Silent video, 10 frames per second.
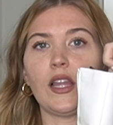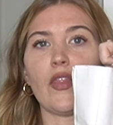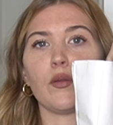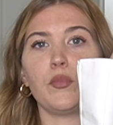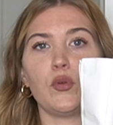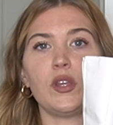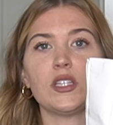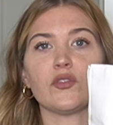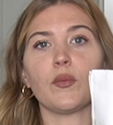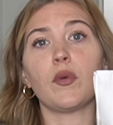leather
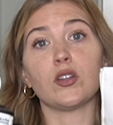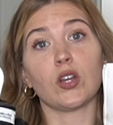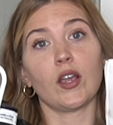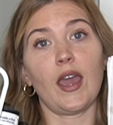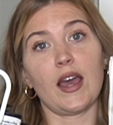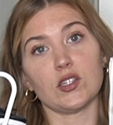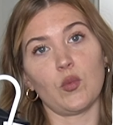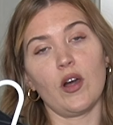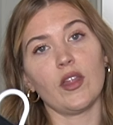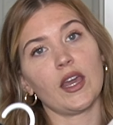booties from Target as
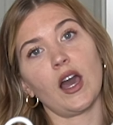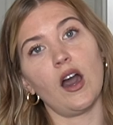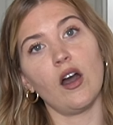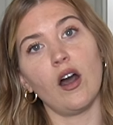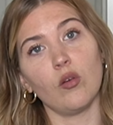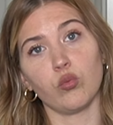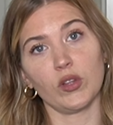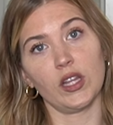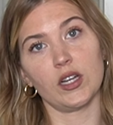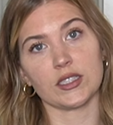well that I got a
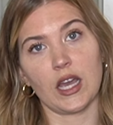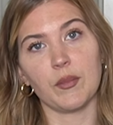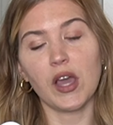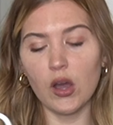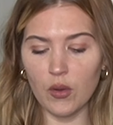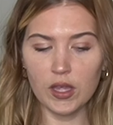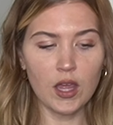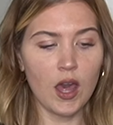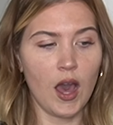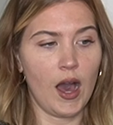really long time ago.
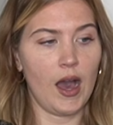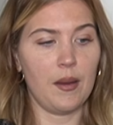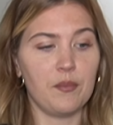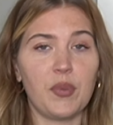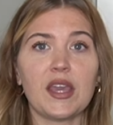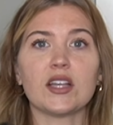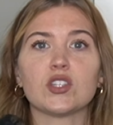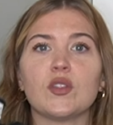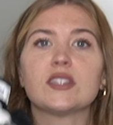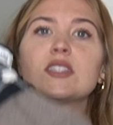Um, but yeah,
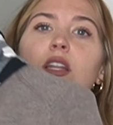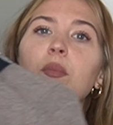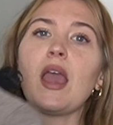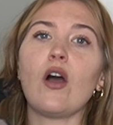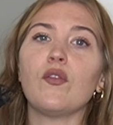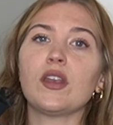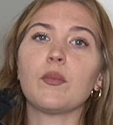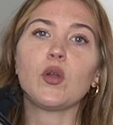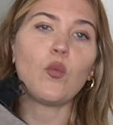so this is gonna be outfit number